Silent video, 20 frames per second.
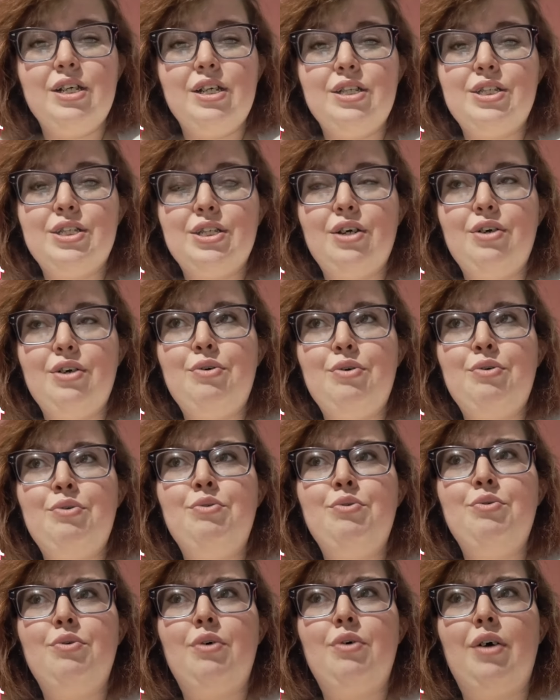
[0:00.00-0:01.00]

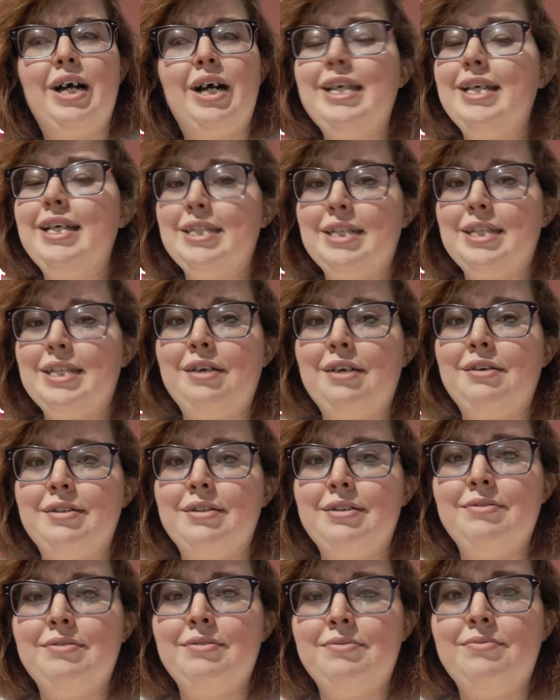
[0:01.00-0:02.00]
So, I like
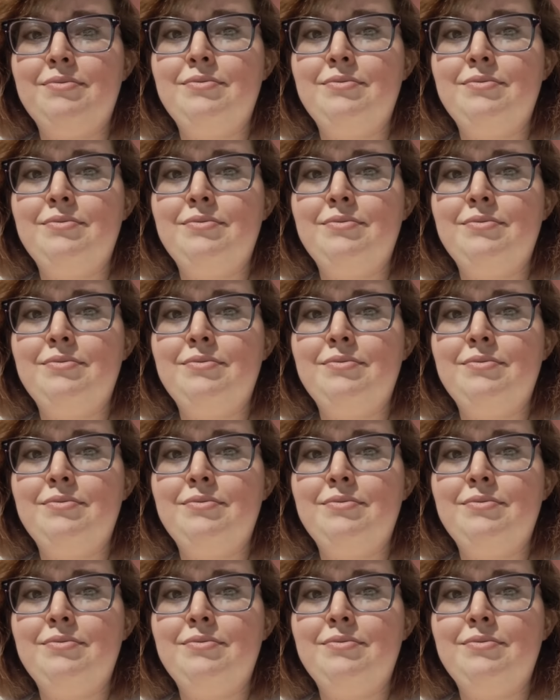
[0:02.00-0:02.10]
Tara.